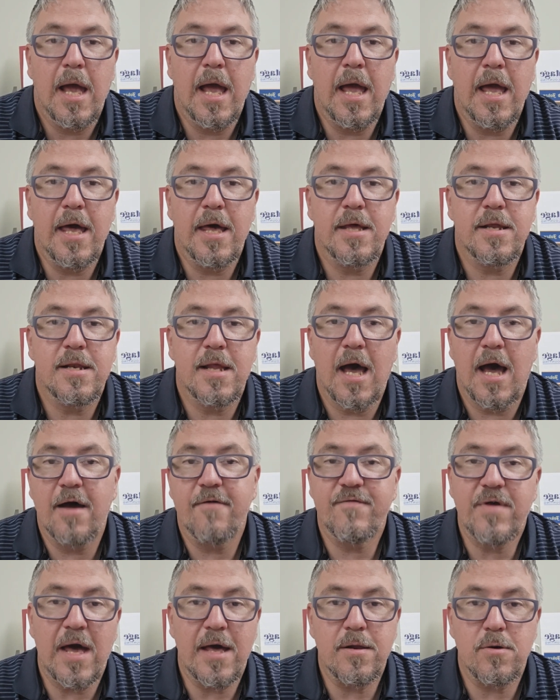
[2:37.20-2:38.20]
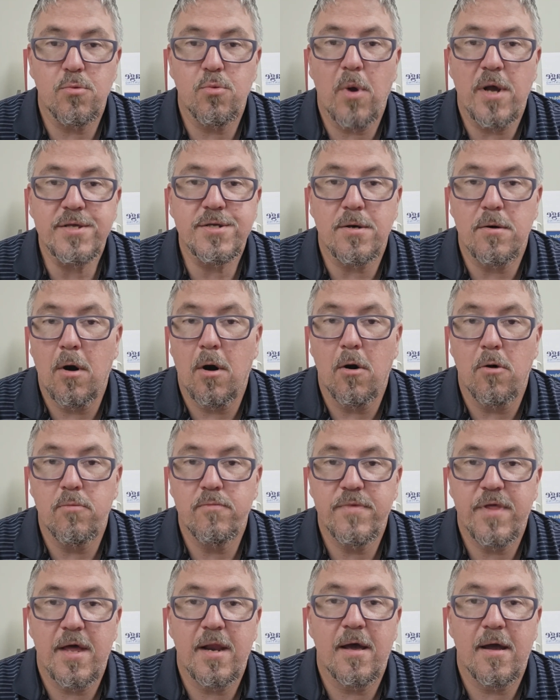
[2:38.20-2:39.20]
And I've got a rental
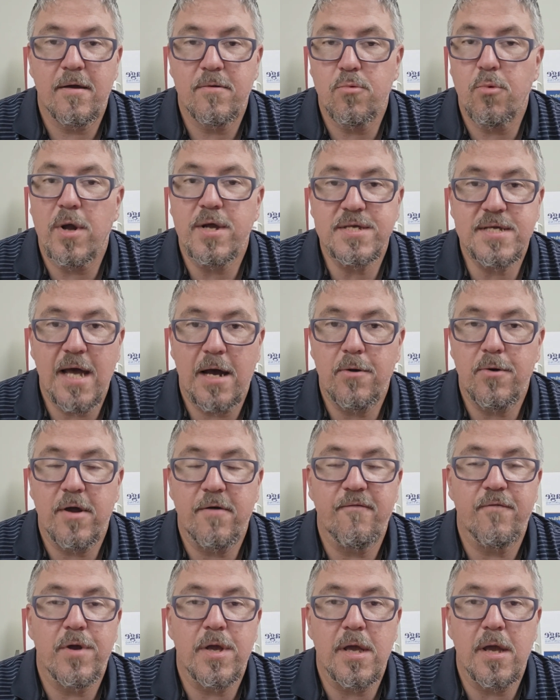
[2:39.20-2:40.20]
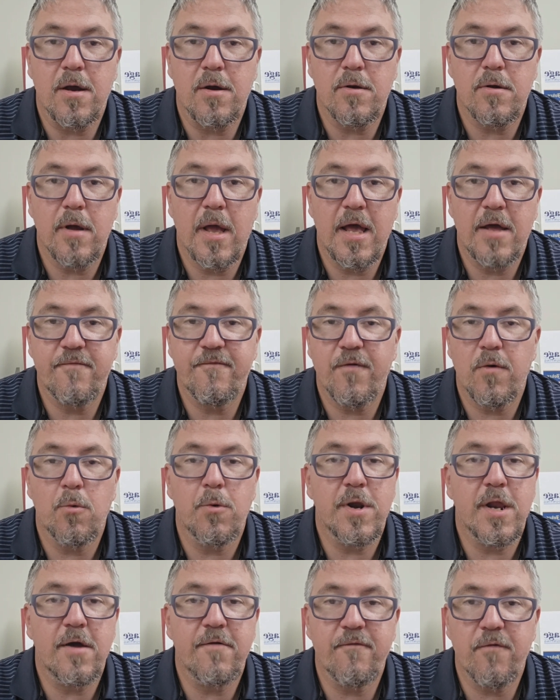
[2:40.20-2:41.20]
home that I rent out every year. And for
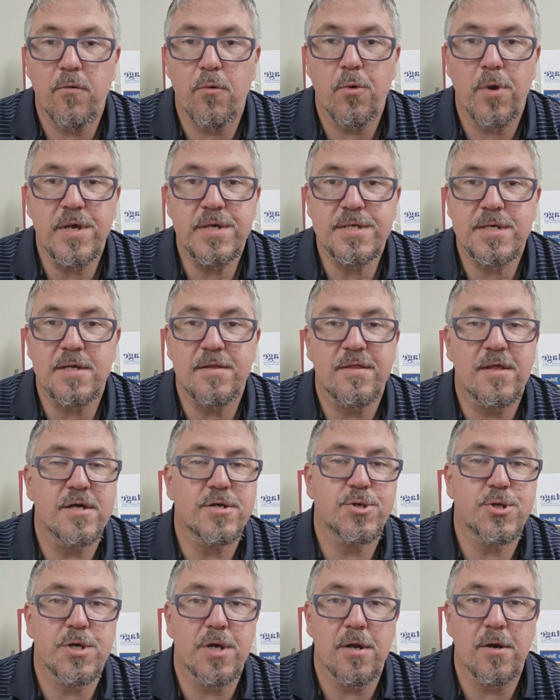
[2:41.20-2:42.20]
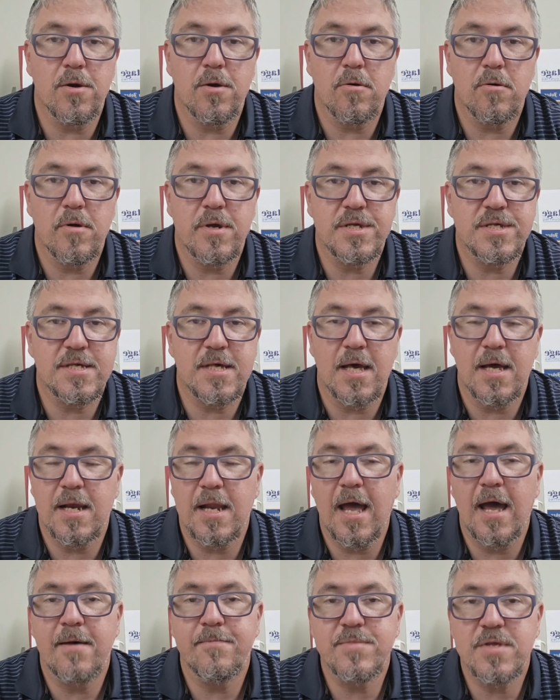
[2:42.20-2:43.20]
whatever reason this year, it's
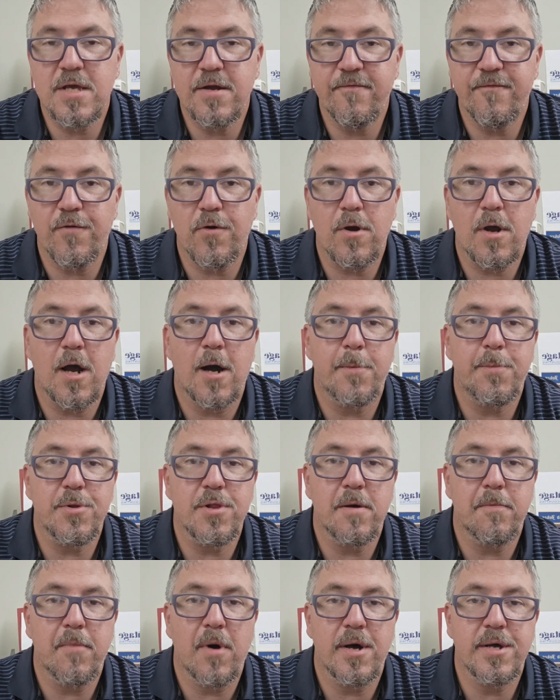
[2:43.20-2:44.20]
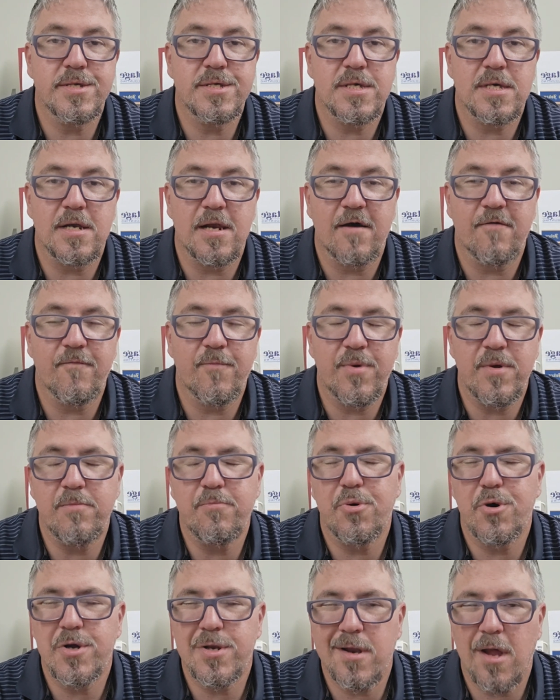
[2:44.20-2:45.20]
sat empty for a couple of months and I've been
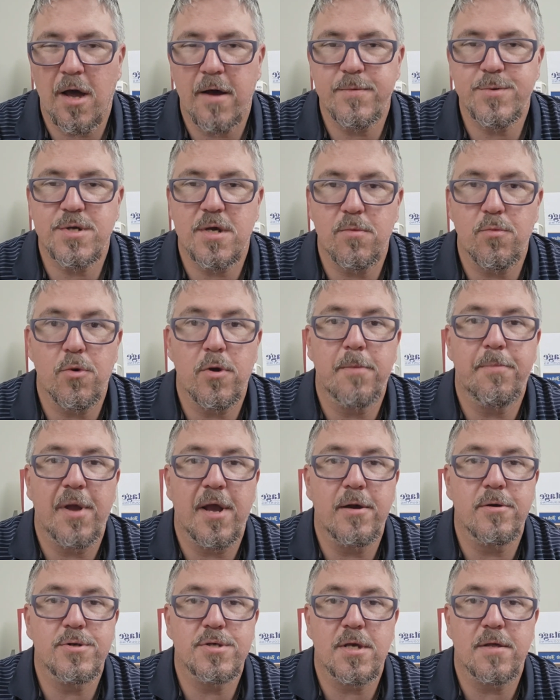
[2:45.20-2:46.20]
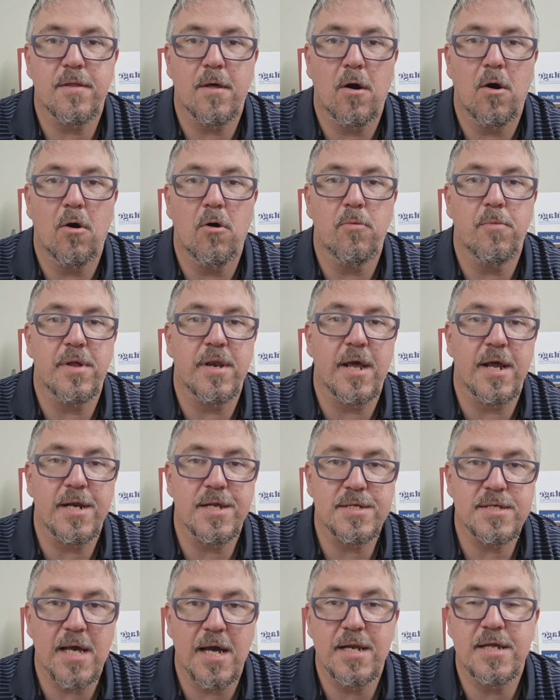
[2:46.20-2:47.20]
putting off some repairs to the home and I
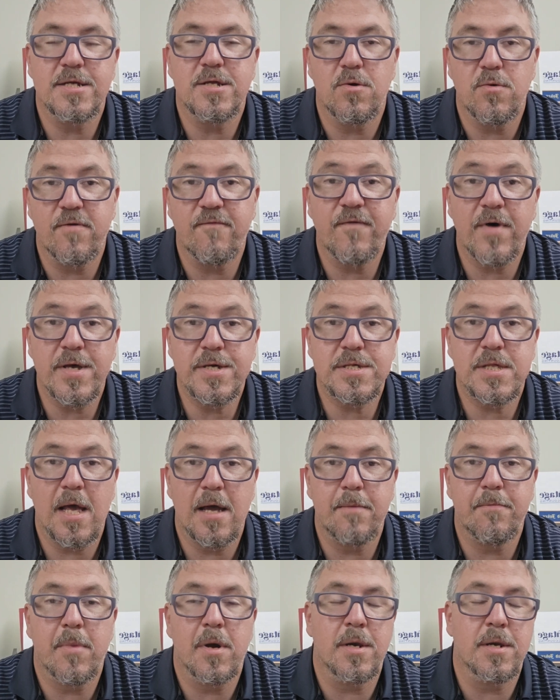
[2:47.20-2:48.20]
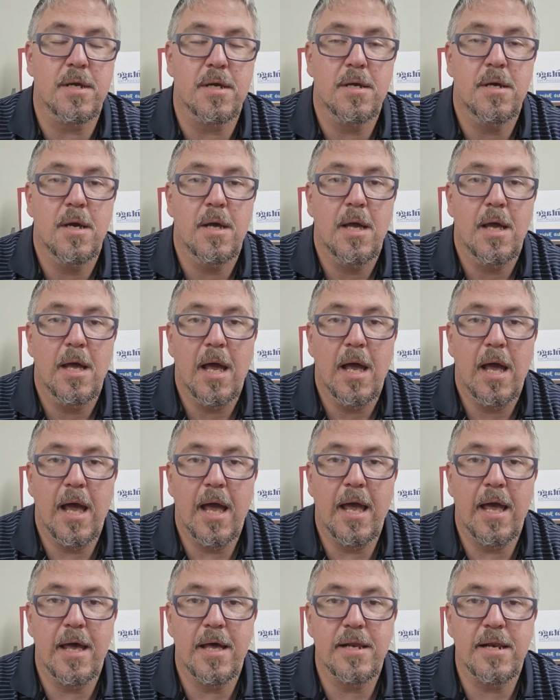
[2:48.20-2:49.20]
decided to invest that money.
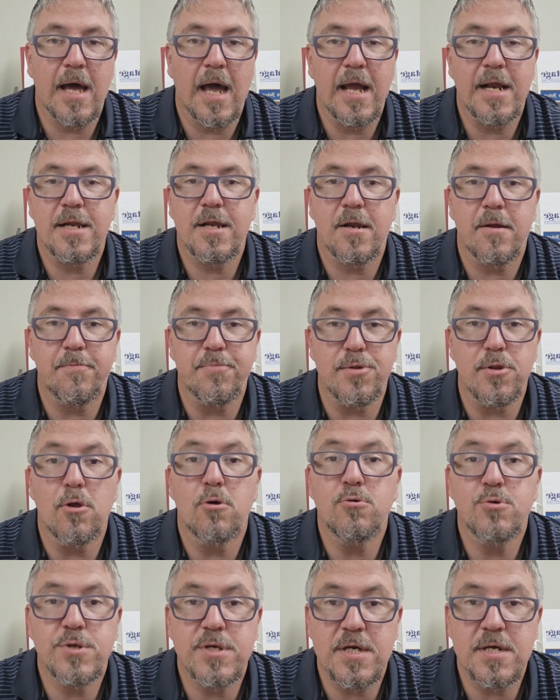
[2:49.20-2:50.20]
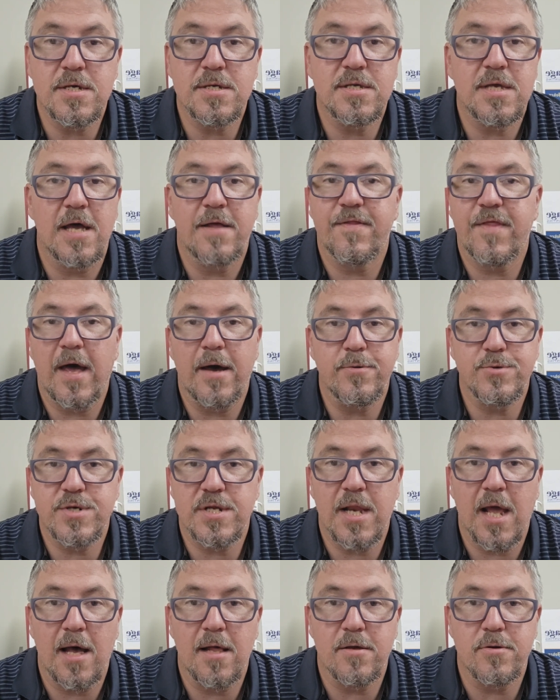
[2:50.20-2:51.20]
And I ended up losing
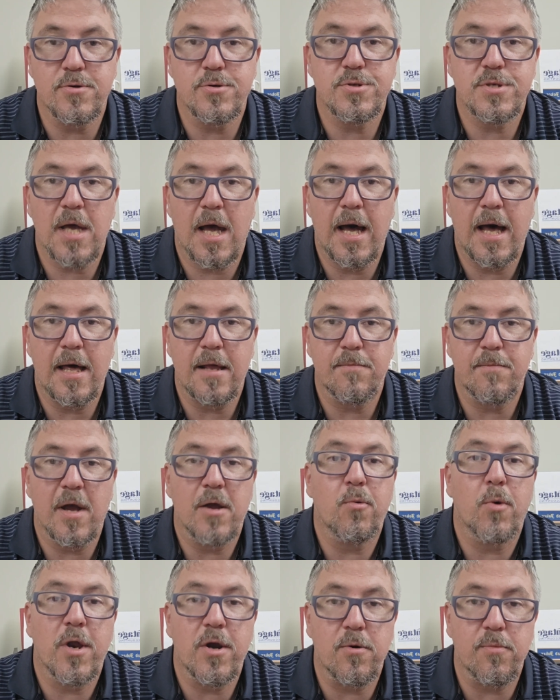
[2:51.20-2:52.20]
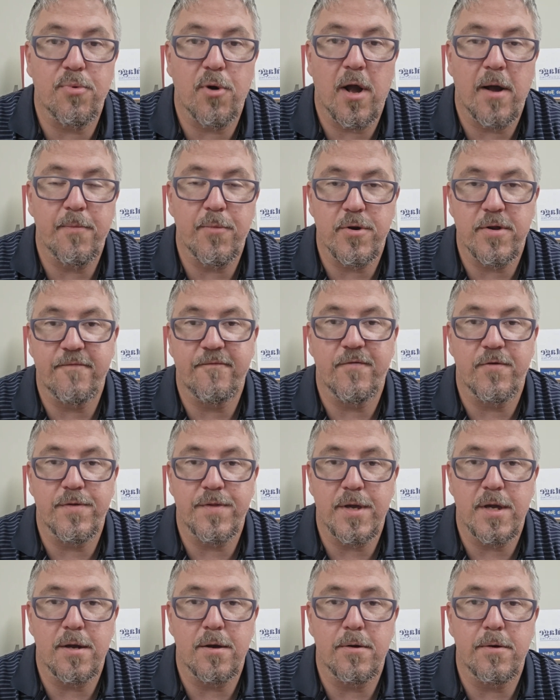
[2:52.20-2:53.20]
$10,000 on my rental property for
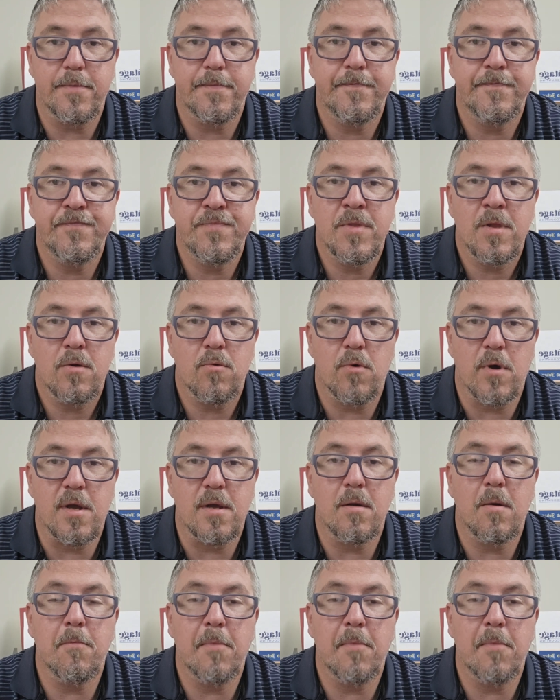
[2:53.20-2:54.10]
the year, right?